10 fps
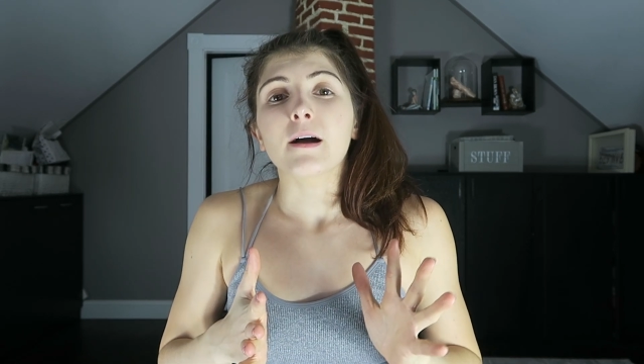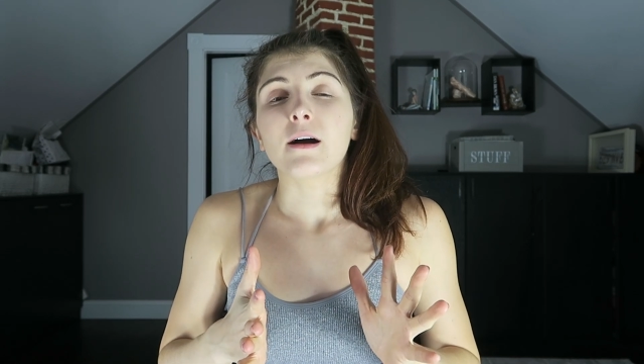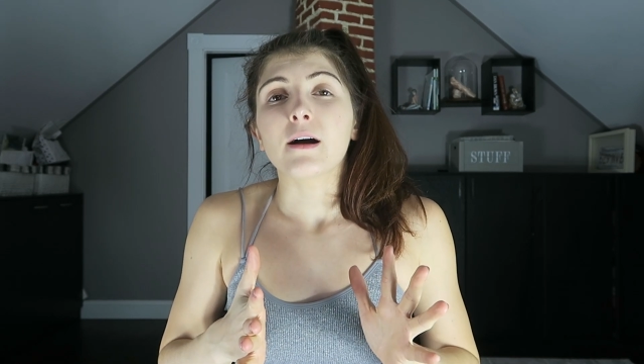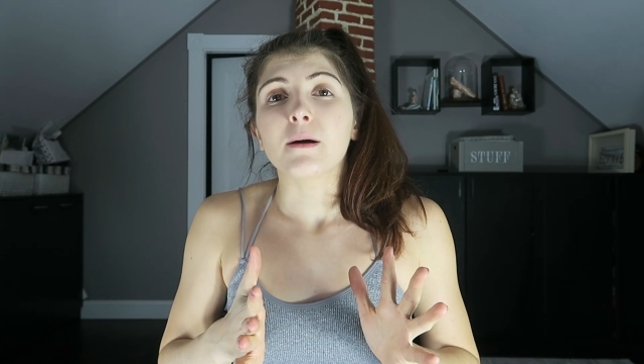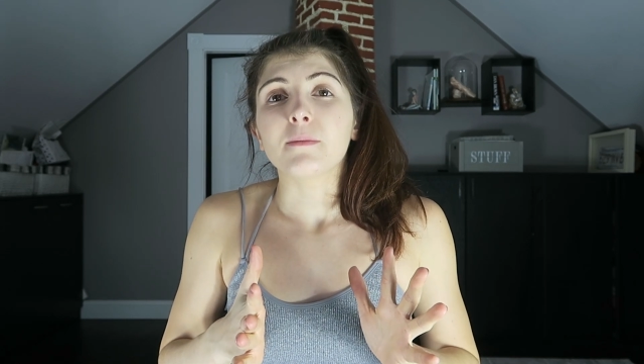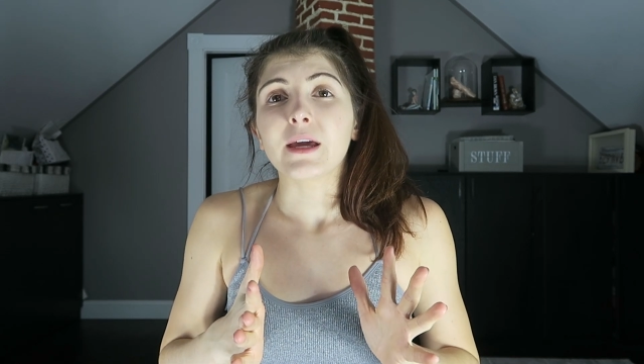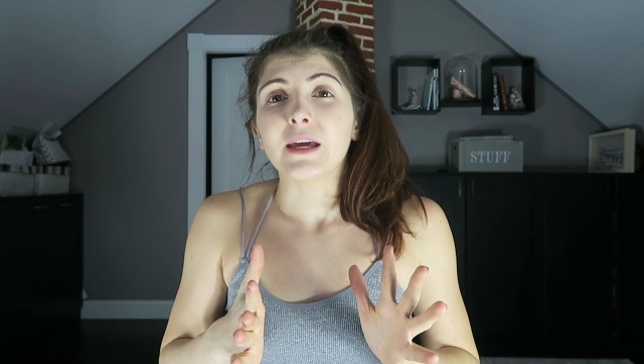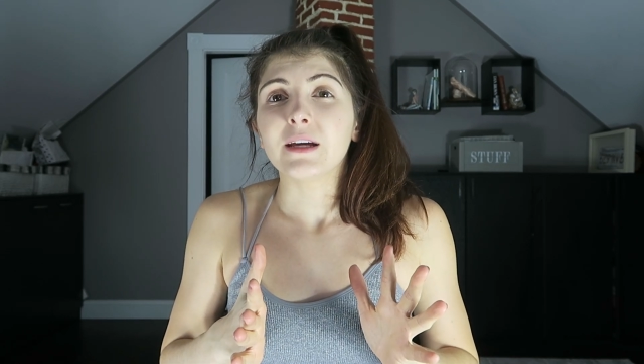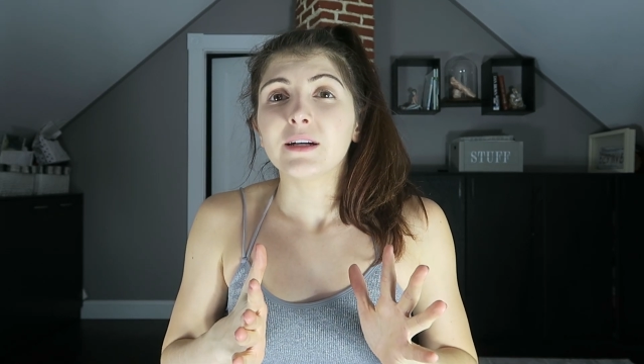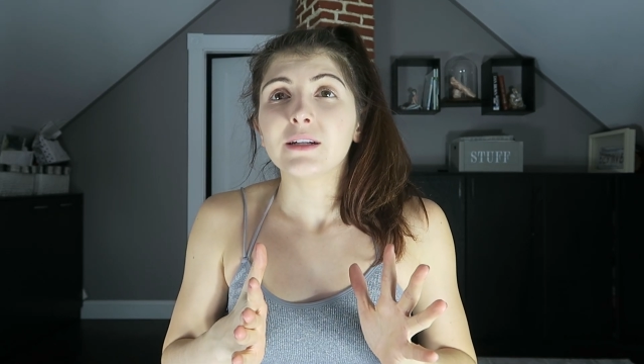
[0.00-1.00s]

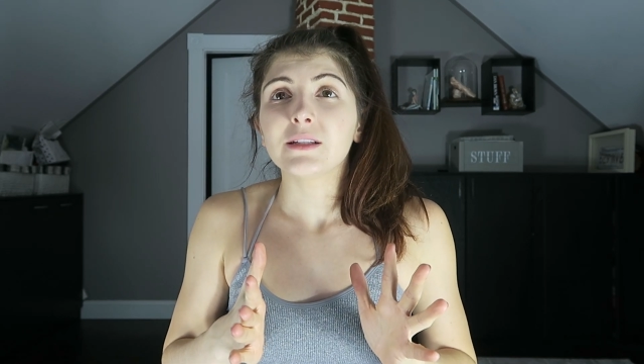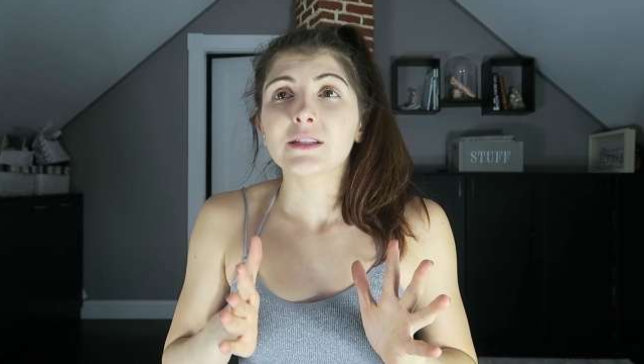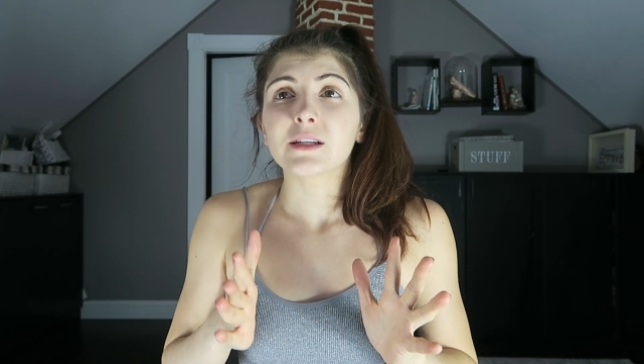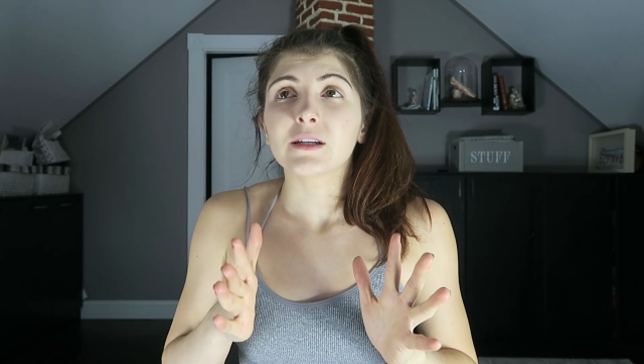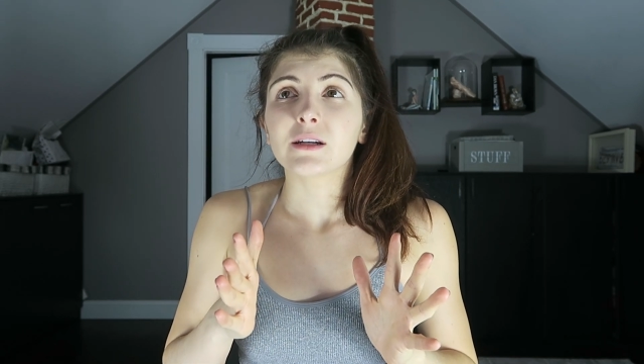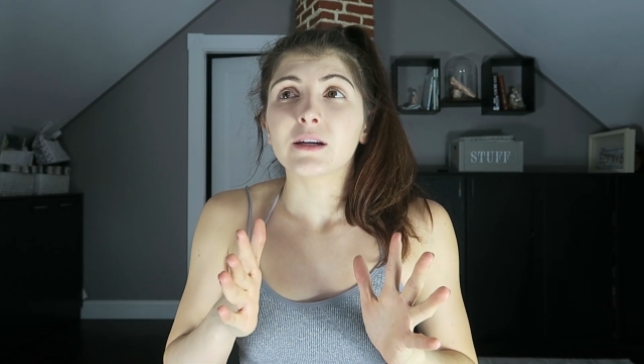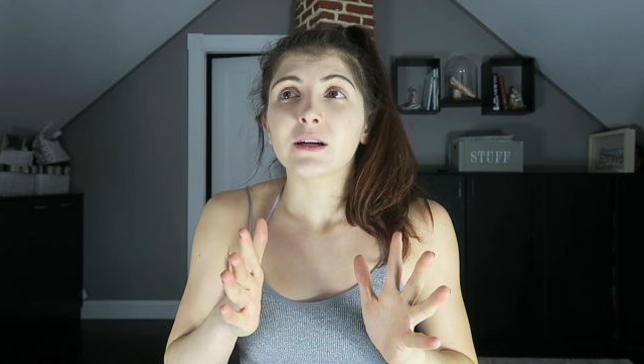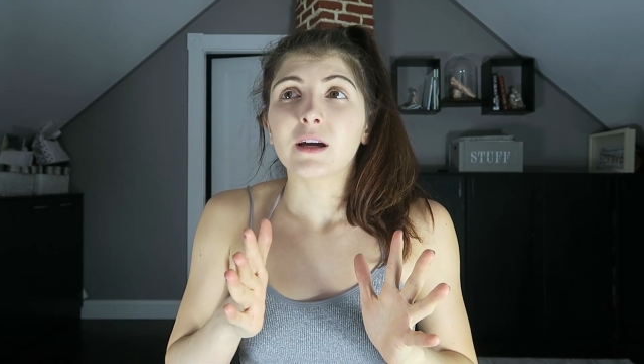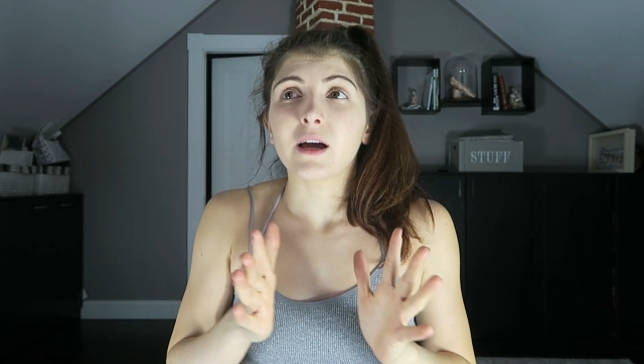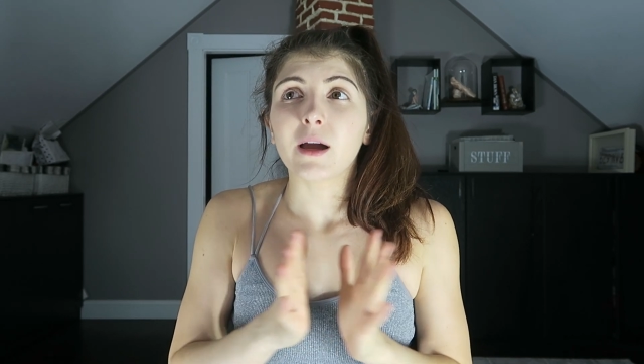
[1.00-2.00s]
And
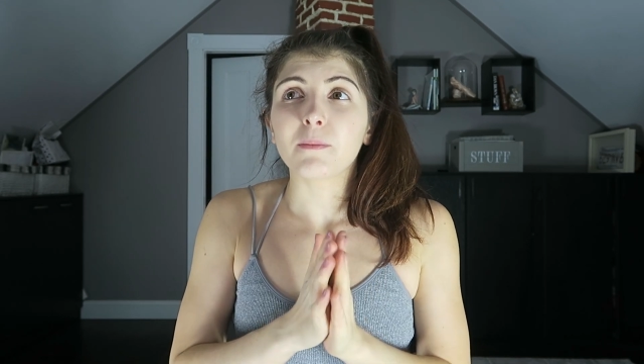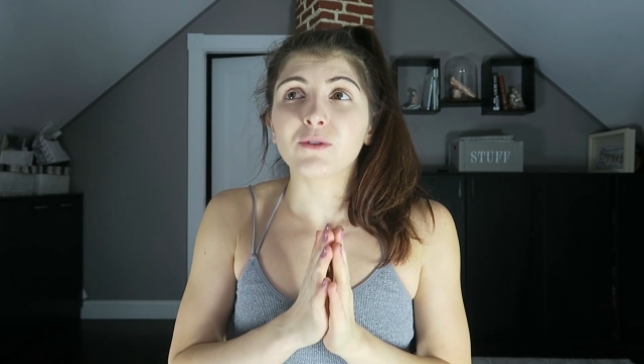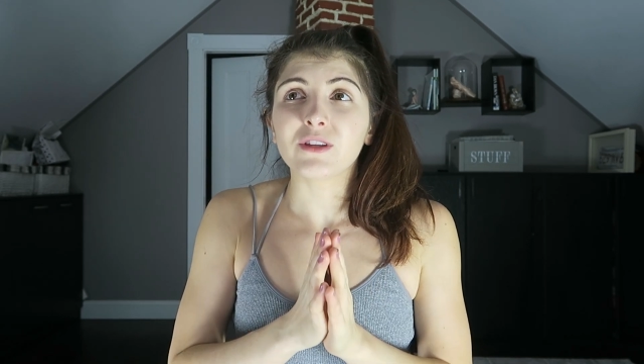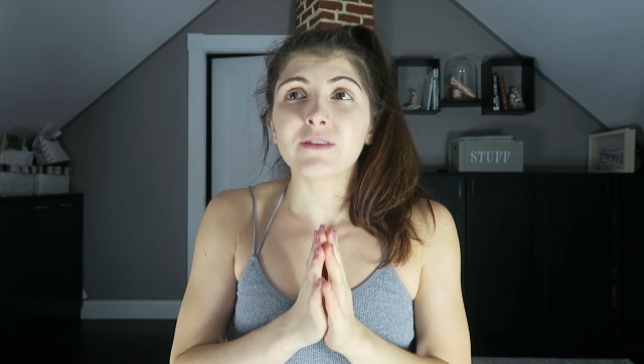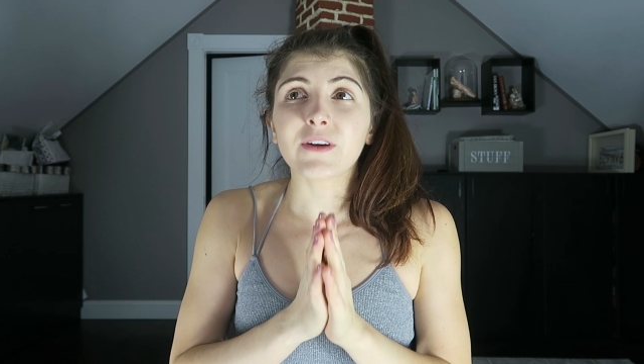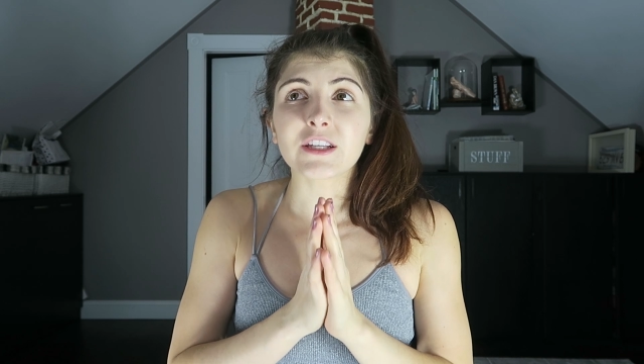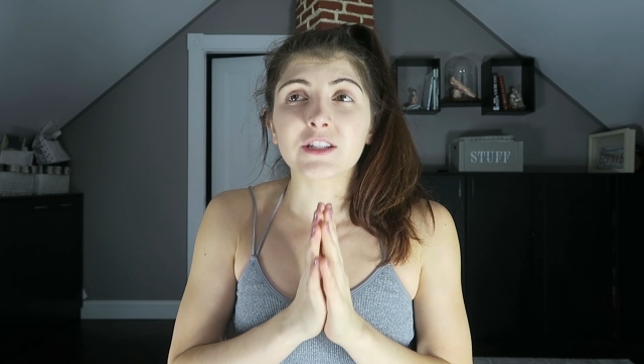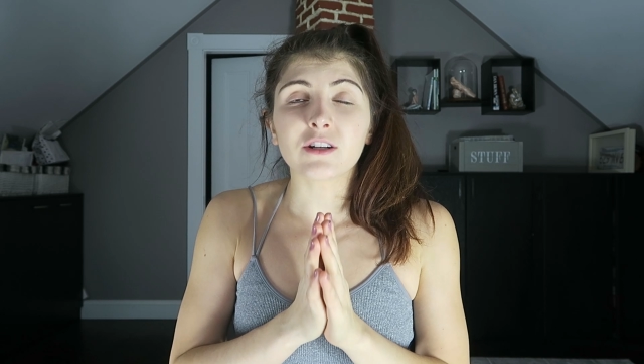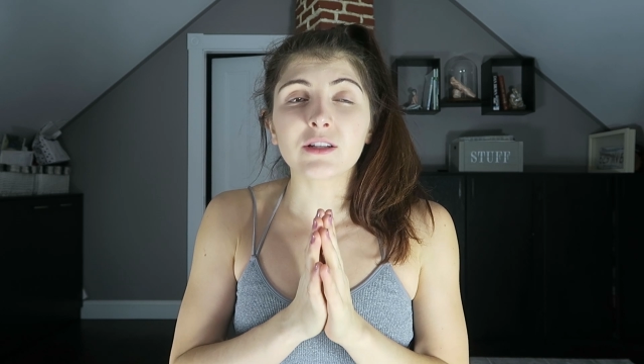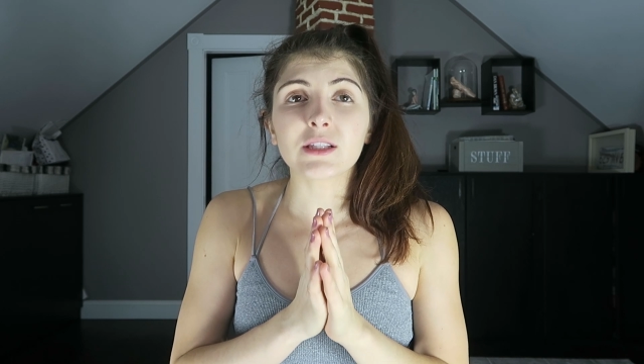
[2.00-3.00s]
I believe I
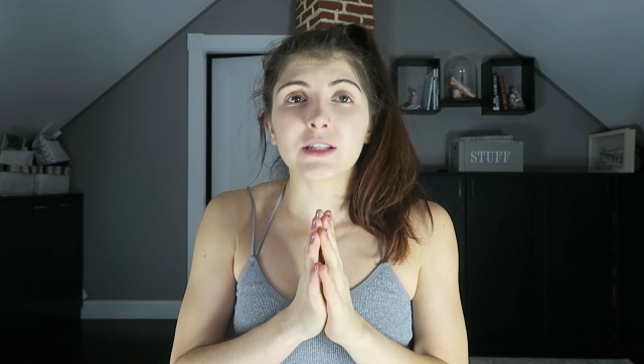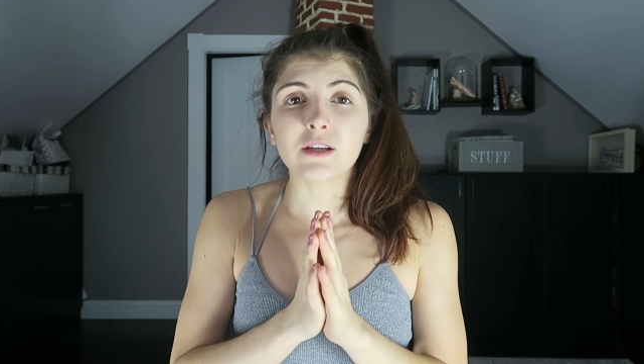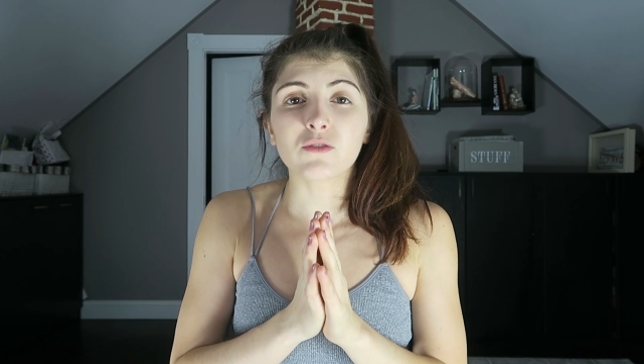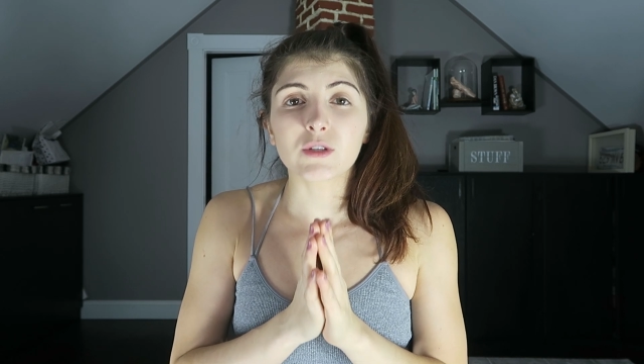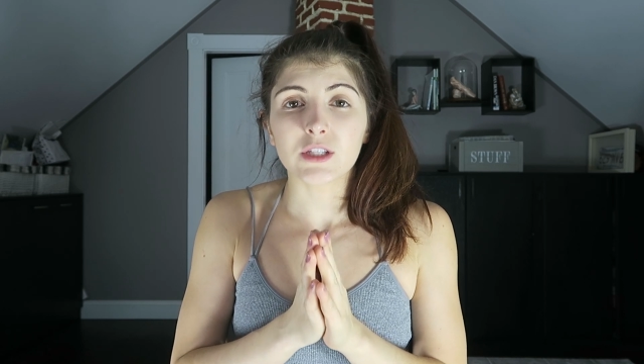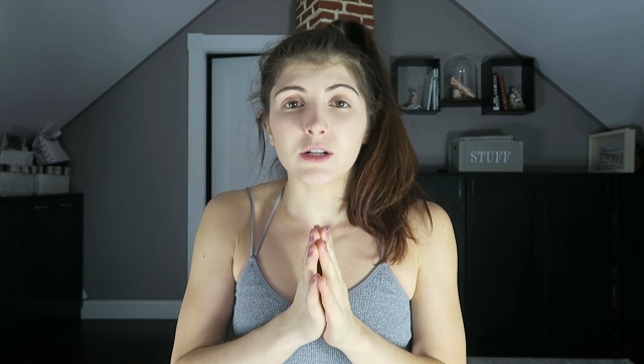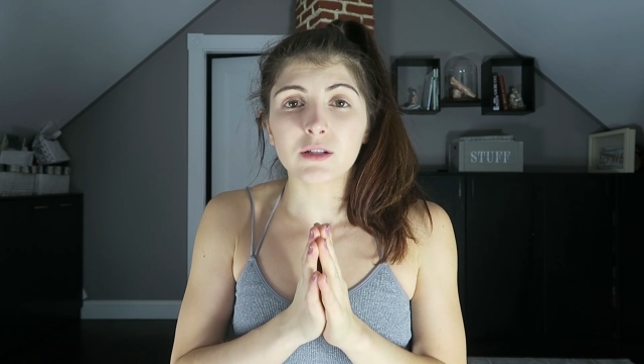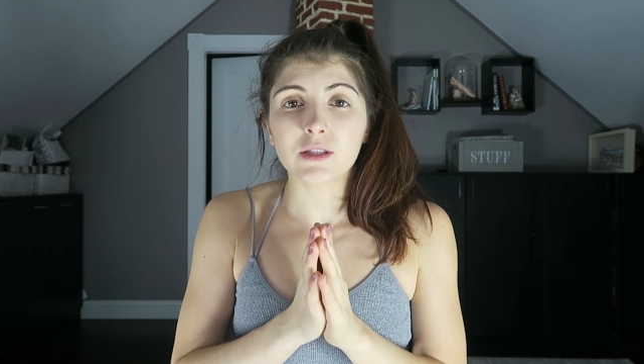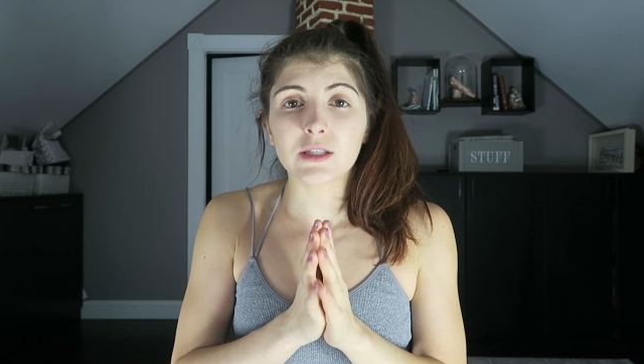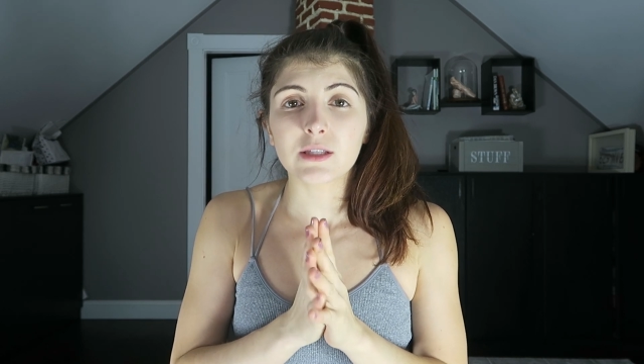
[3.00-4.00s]
started seeing
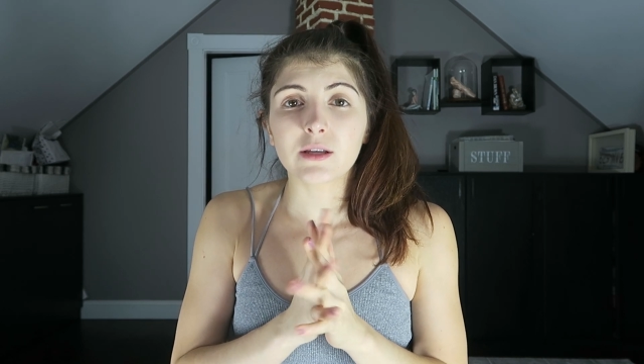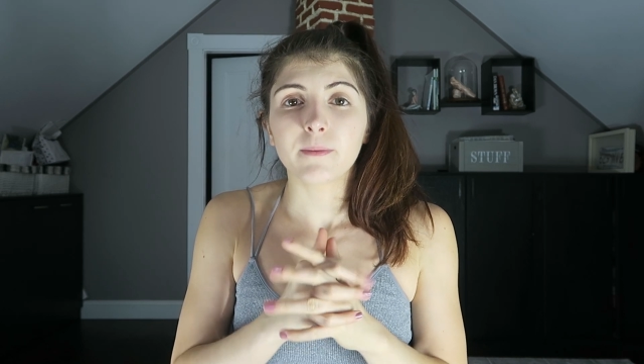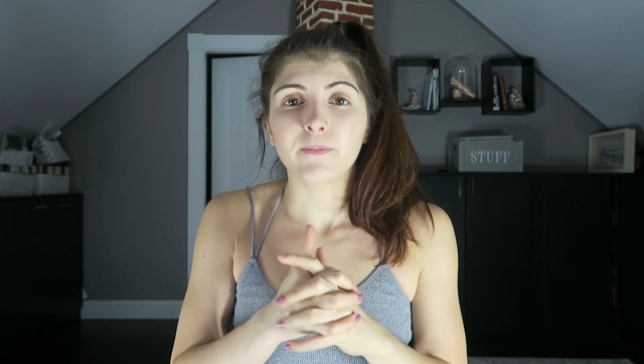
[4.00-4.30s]
results